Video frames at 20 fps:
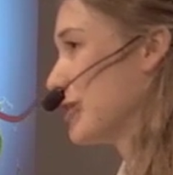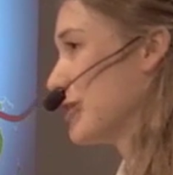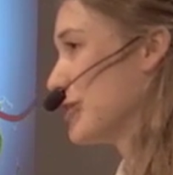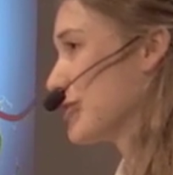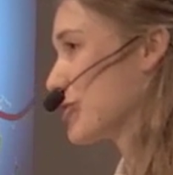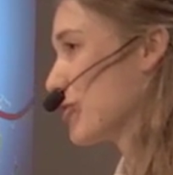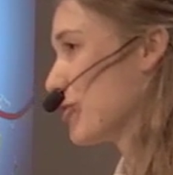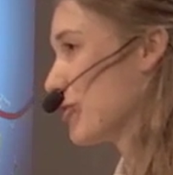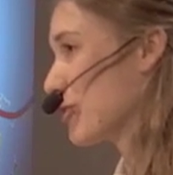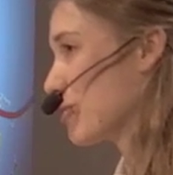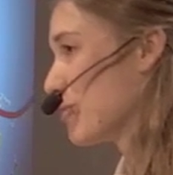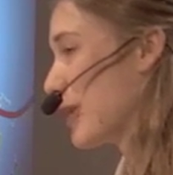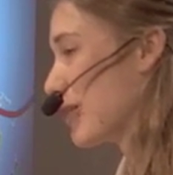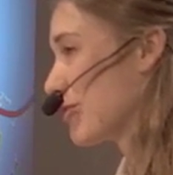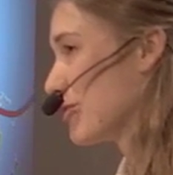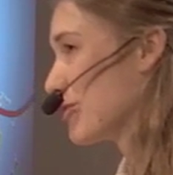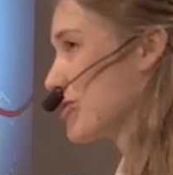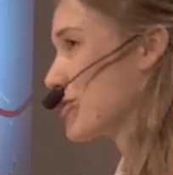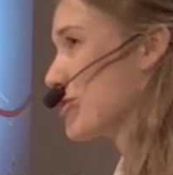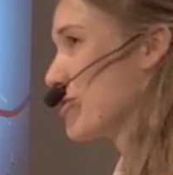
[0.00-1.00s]
only solar
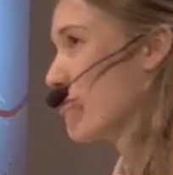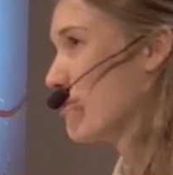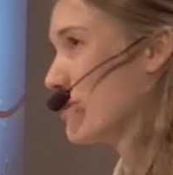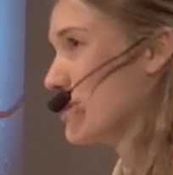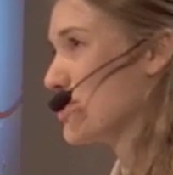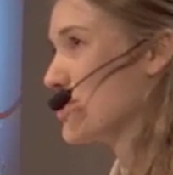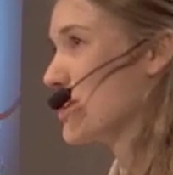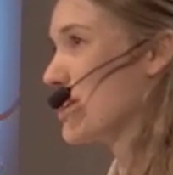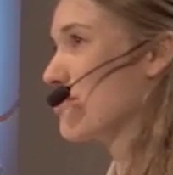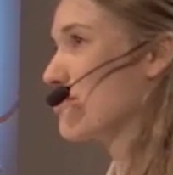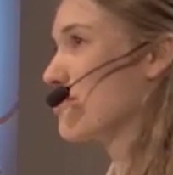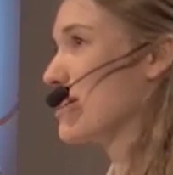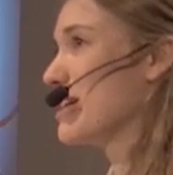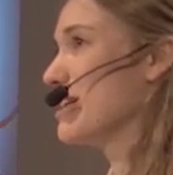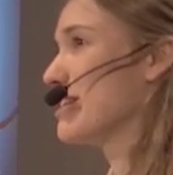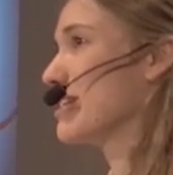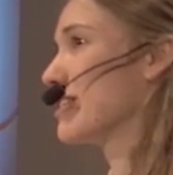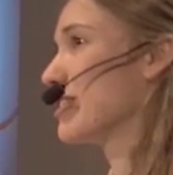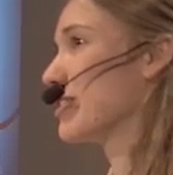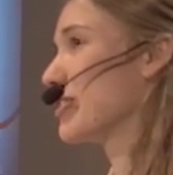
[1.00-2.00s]
panels, no wind
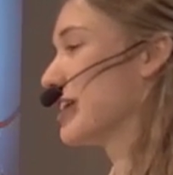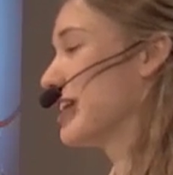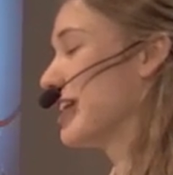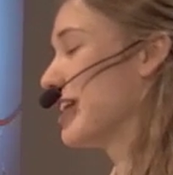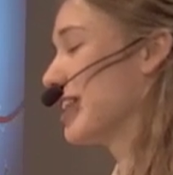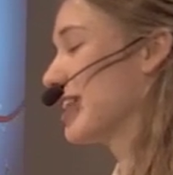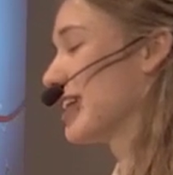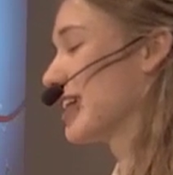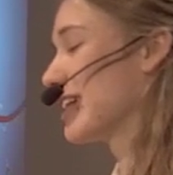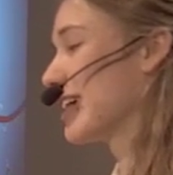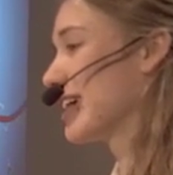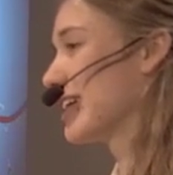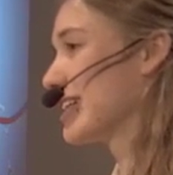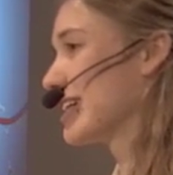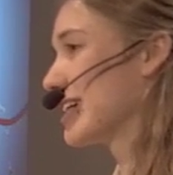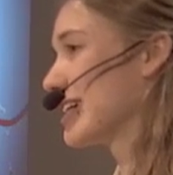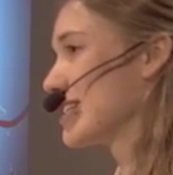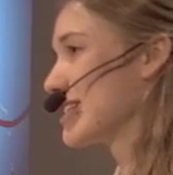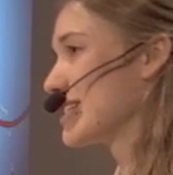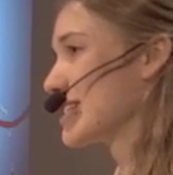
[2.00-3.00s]
generator or anything like
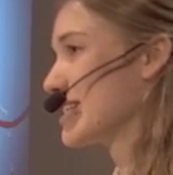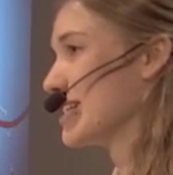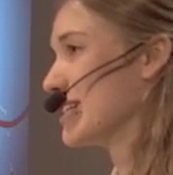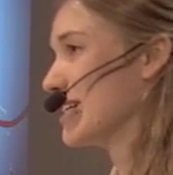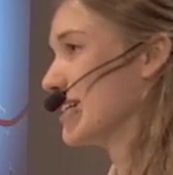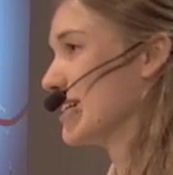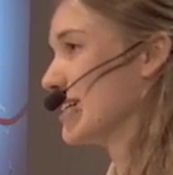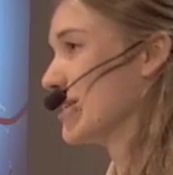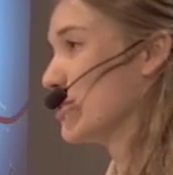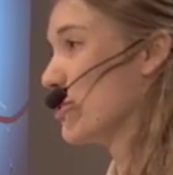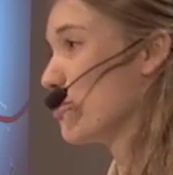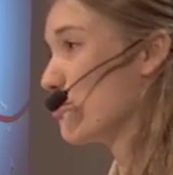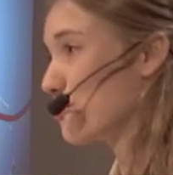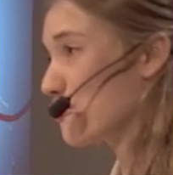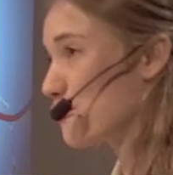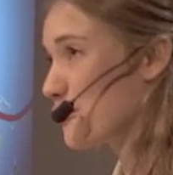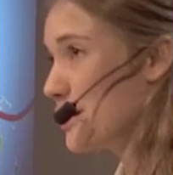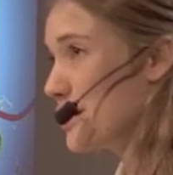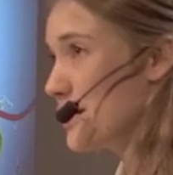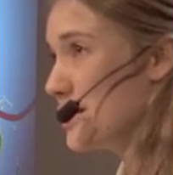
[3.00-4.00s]
that. No
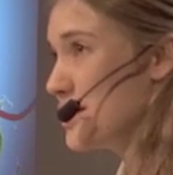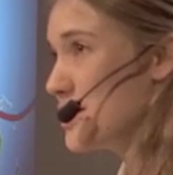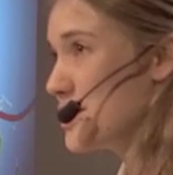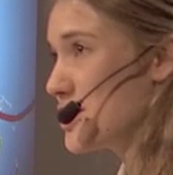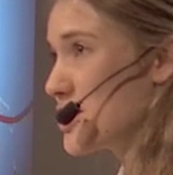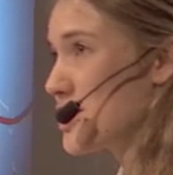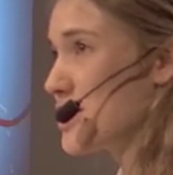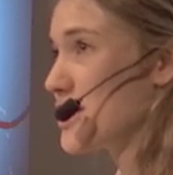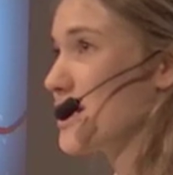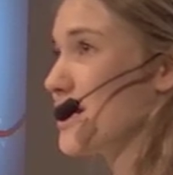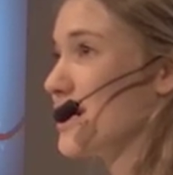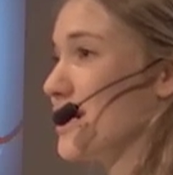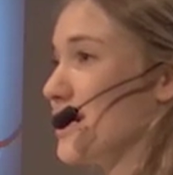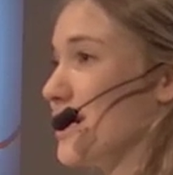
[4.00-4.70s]
fridge.